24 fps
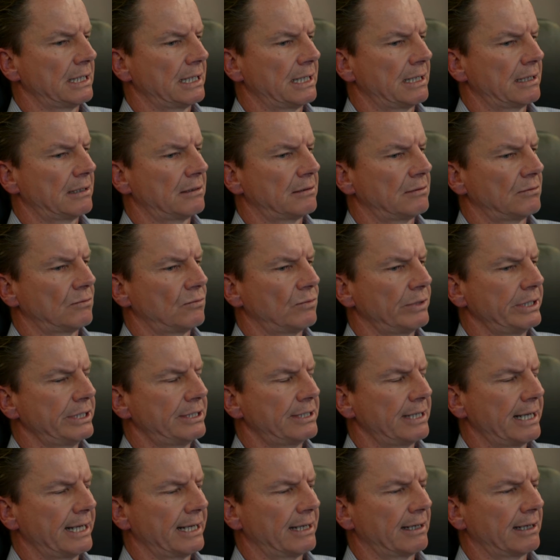and we
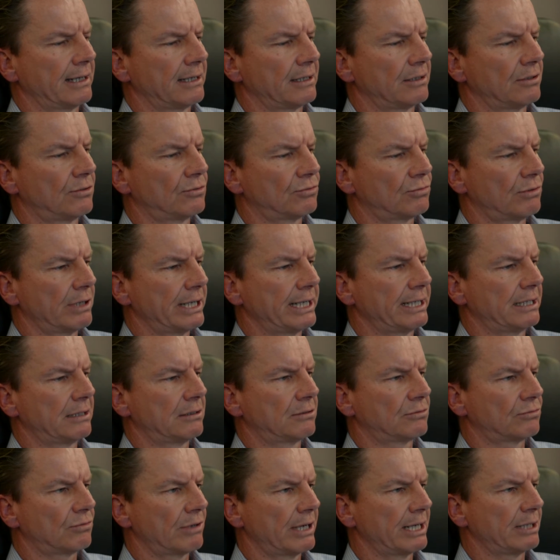take a great,
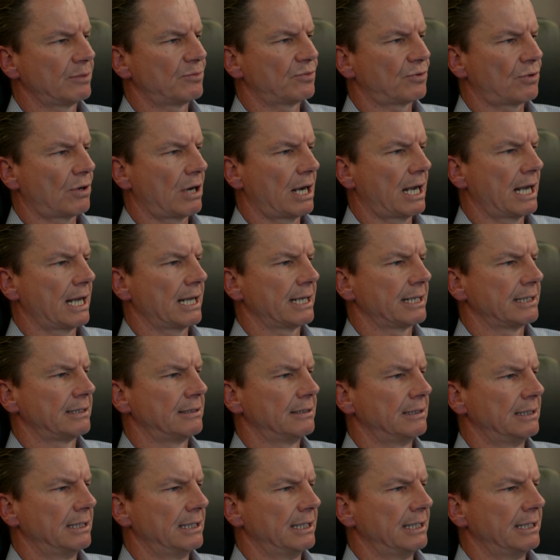great
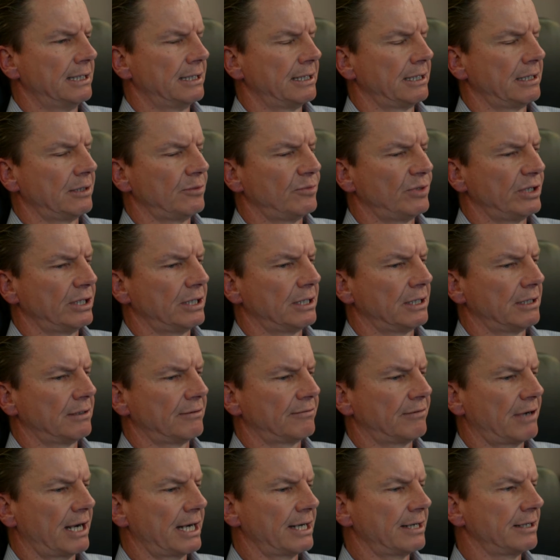pride in being
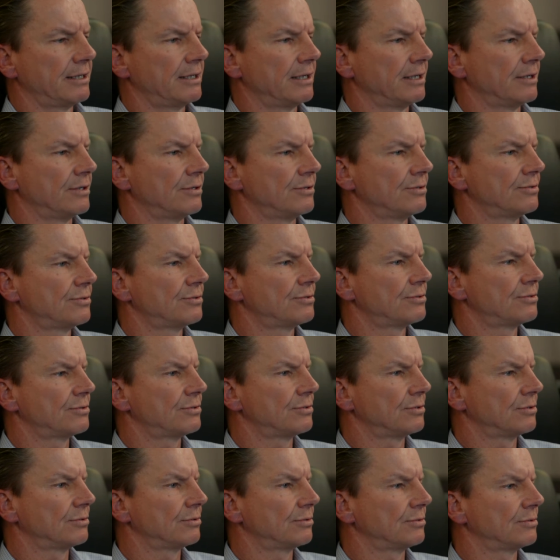invited in
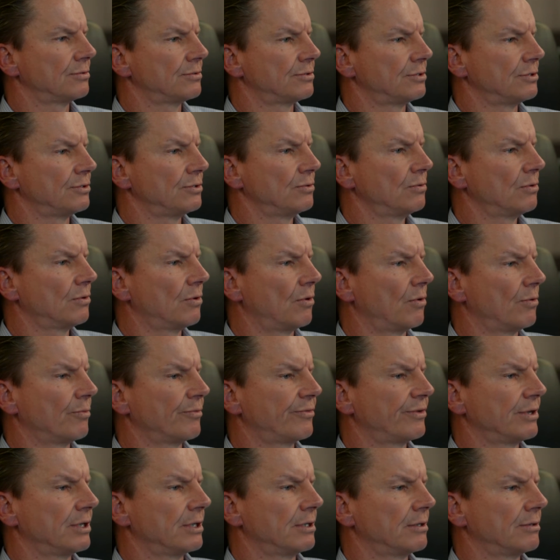to, to do a
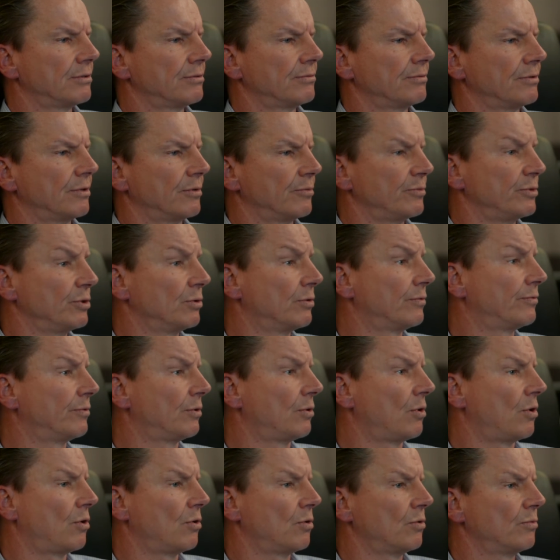home theater in a
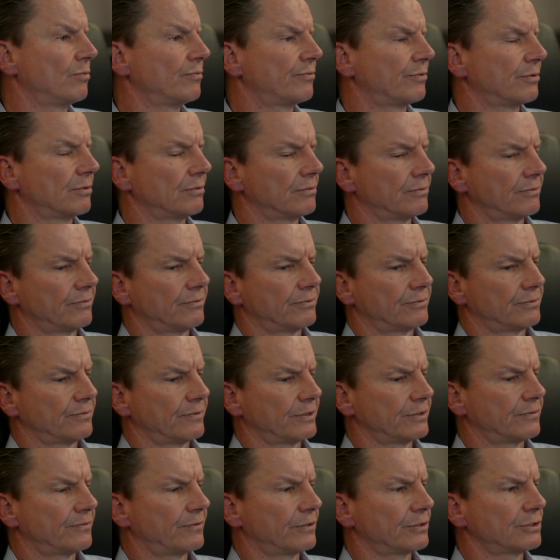beautiful home for,
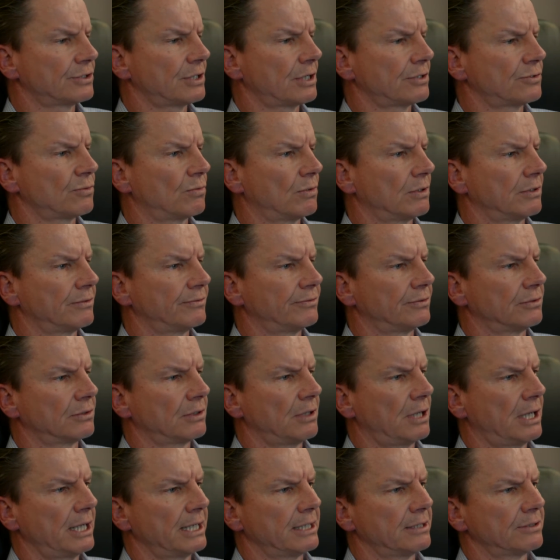for such wonderful
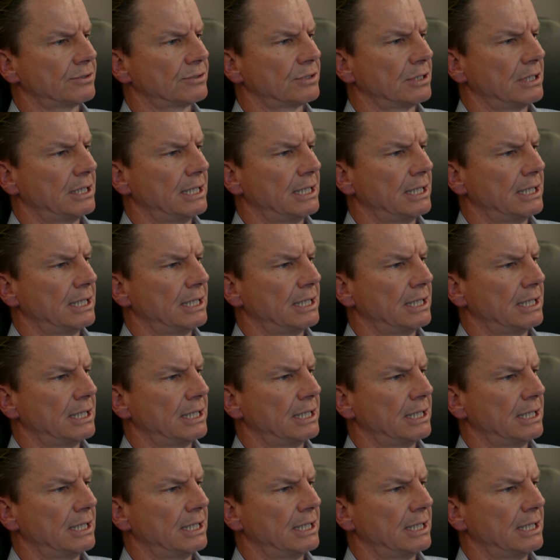clients.